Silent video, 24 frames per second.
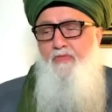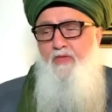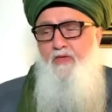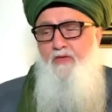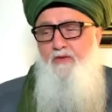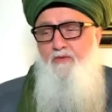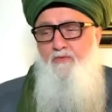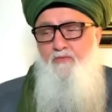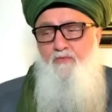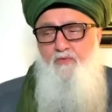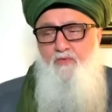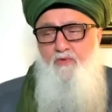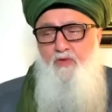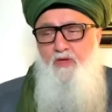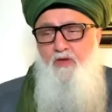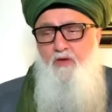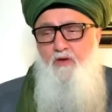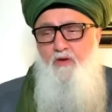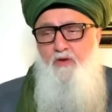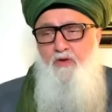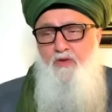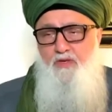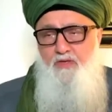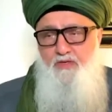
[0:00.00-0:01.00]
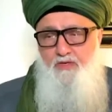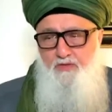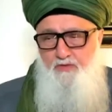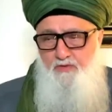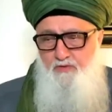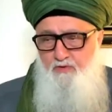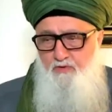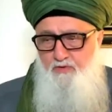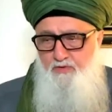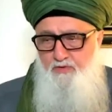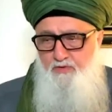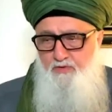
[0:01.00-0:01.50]
And we go
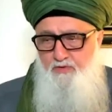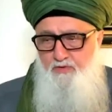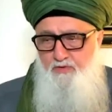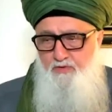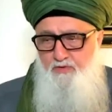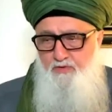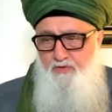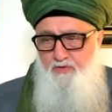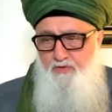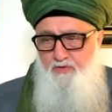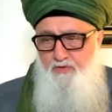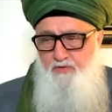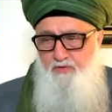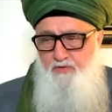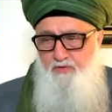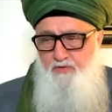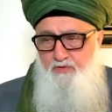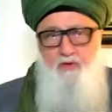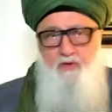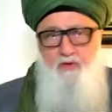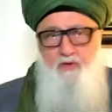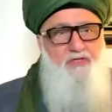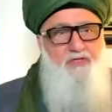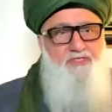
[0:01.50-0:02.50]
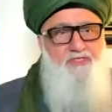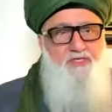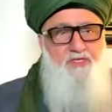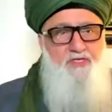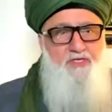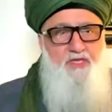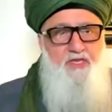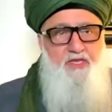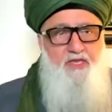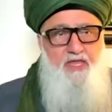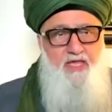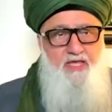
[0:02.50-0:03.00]
into those with maybe
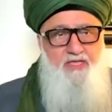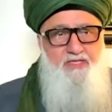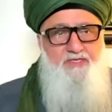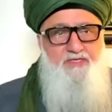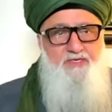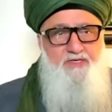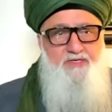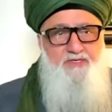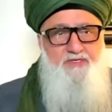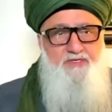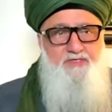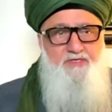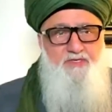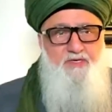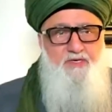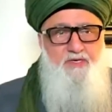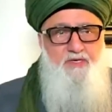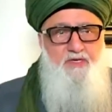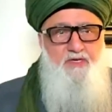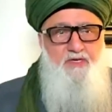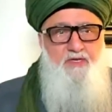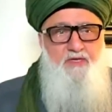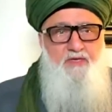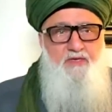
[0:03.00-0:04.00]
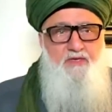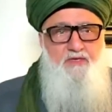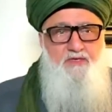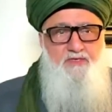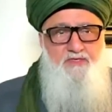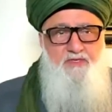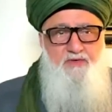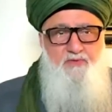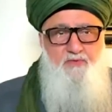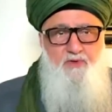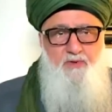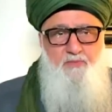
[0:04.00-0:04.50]
questions and answers to
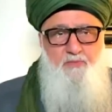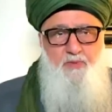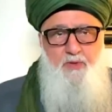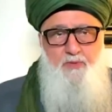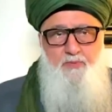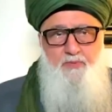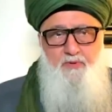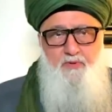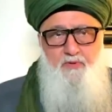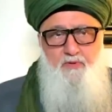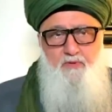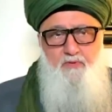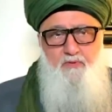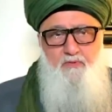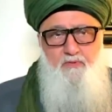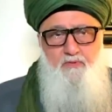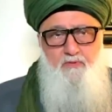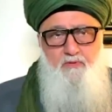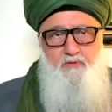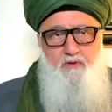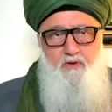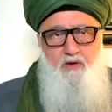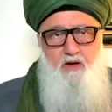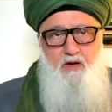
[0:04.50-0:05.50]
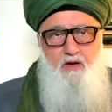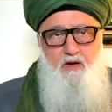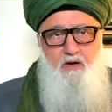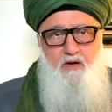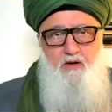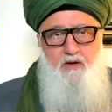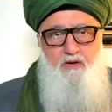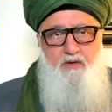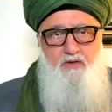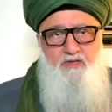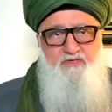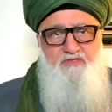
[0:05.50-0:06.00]
see what people are
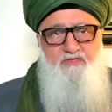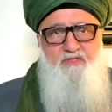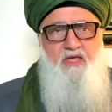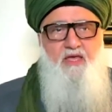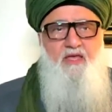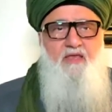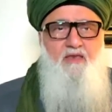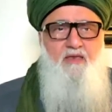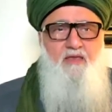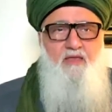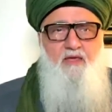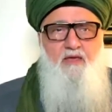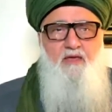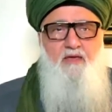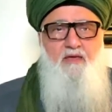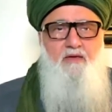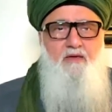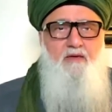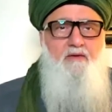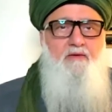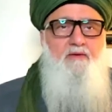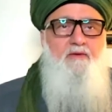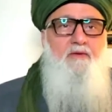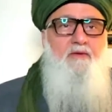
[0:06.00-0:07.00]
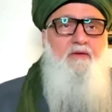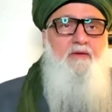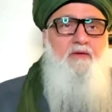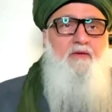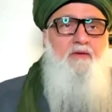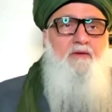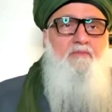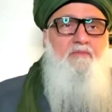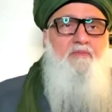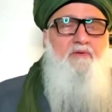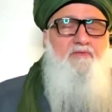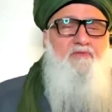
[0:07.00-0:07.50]
understanding
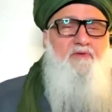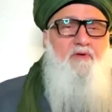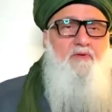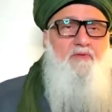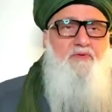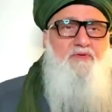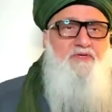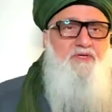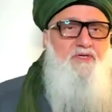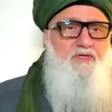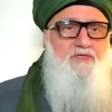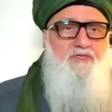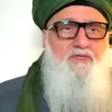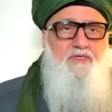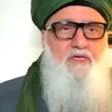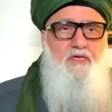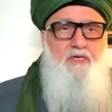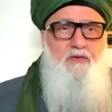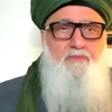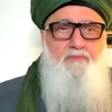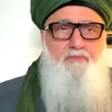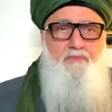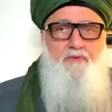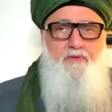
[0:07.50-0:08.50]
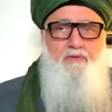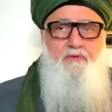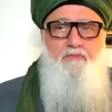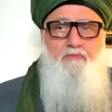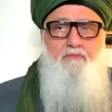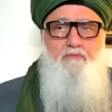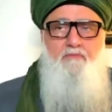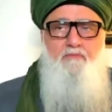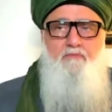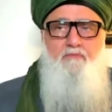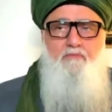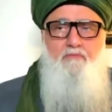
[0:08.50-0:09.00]
before we just keep
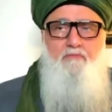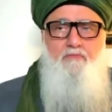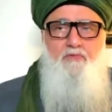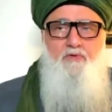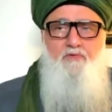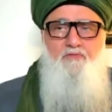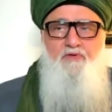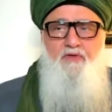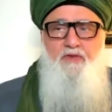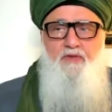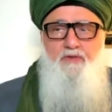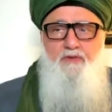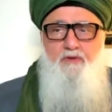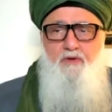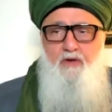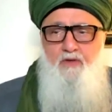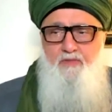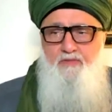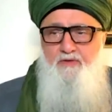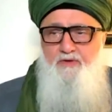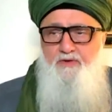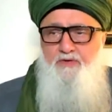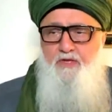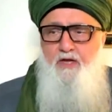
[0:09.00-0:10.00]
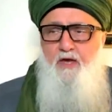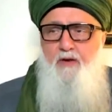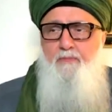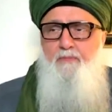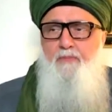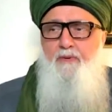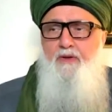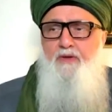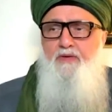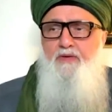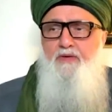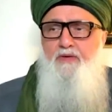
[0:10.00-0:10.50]
moving to other
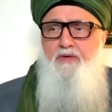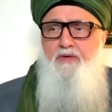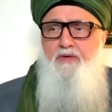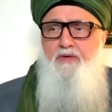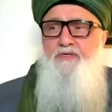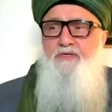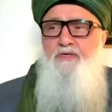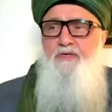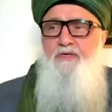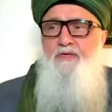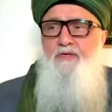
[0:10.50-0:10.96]
topics.